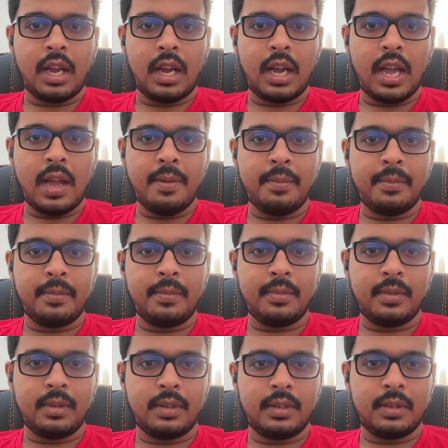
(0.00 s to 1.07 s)
I am
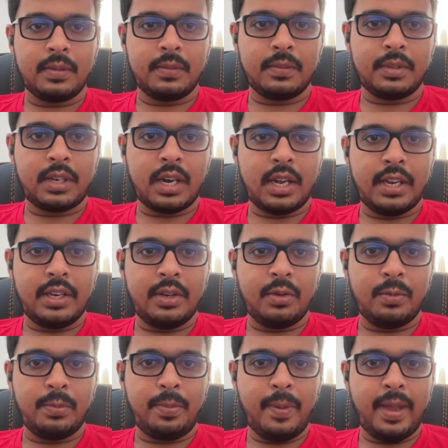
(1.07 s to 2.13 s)
trying
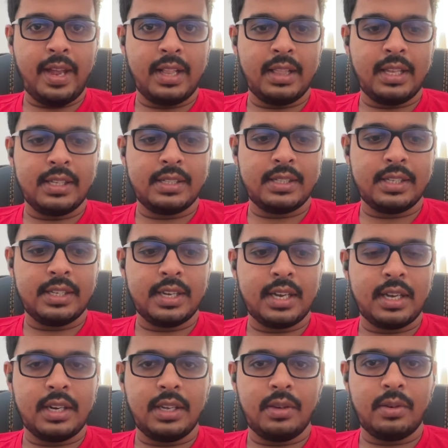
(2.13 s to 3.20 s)
to fail this
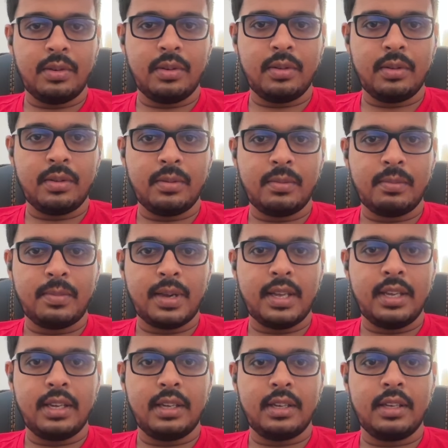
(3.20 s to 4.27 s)
scenario by